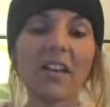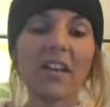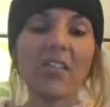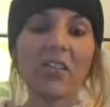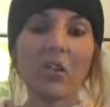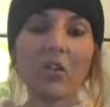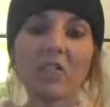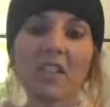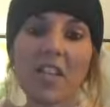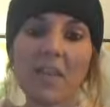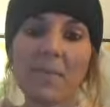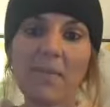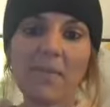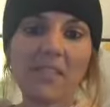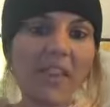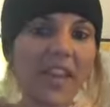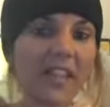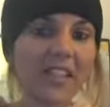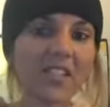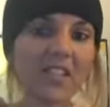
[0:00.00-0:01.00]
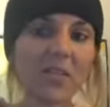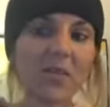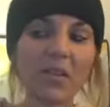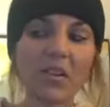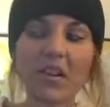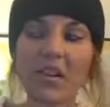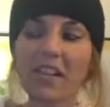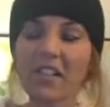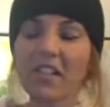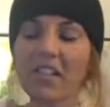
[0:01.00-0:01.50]
Those type of things. So
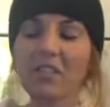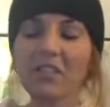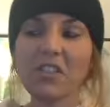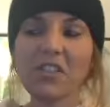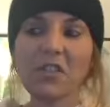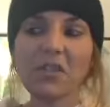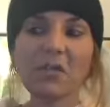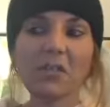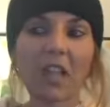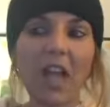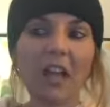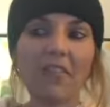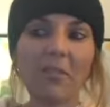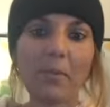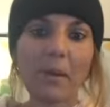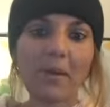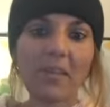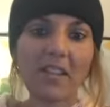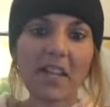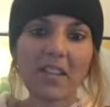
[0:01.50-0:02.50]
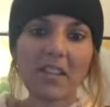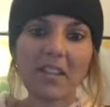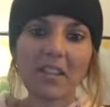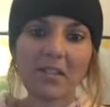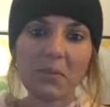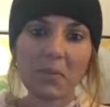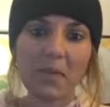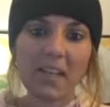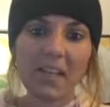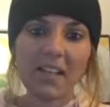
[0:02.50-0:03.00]
I definitely do a live about that
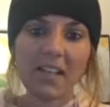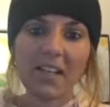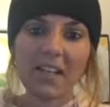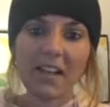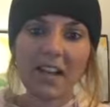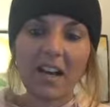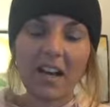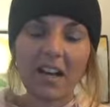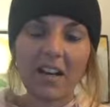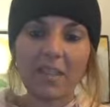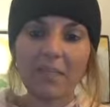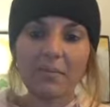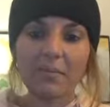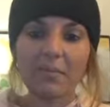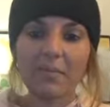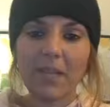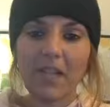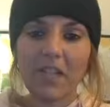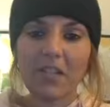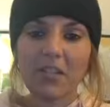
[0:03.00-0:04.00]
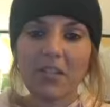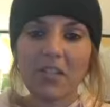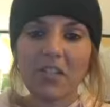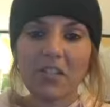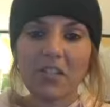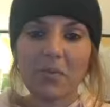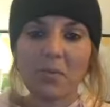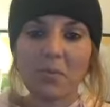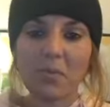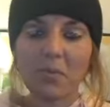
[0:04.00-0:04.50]
this week. I know that's
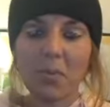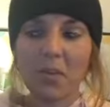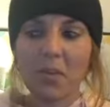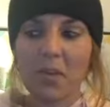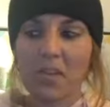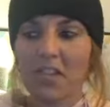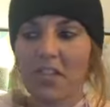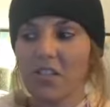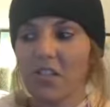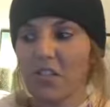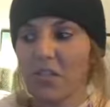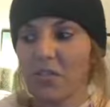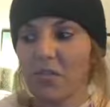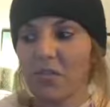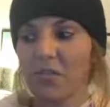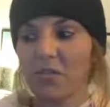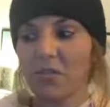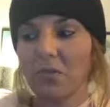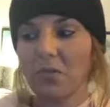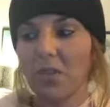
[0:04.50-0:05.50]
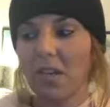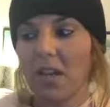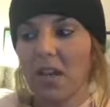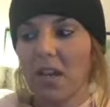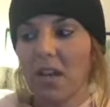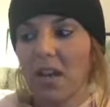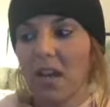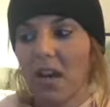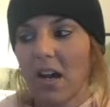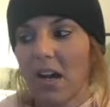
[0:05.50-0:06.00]
super important to
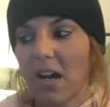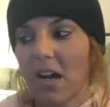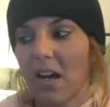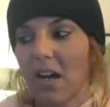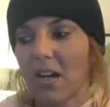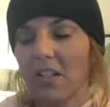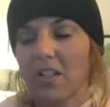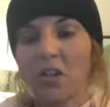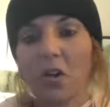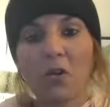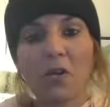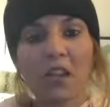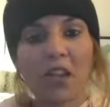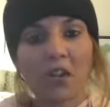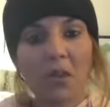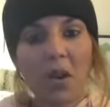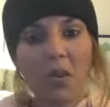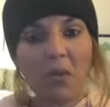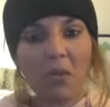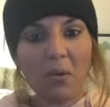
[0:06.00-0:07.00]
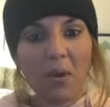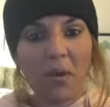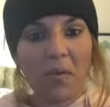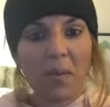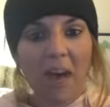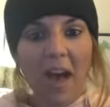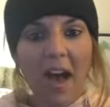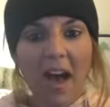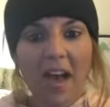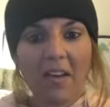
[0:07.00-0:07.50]
know that you're on the right
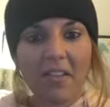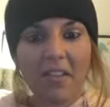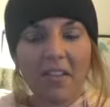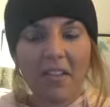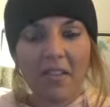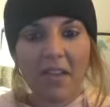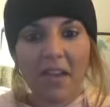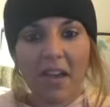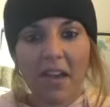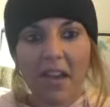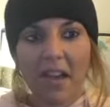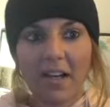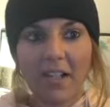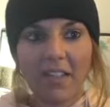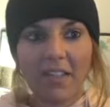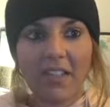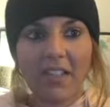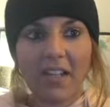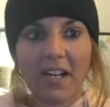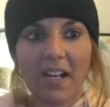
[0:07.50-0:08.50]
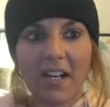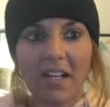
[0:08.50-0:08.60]
path, and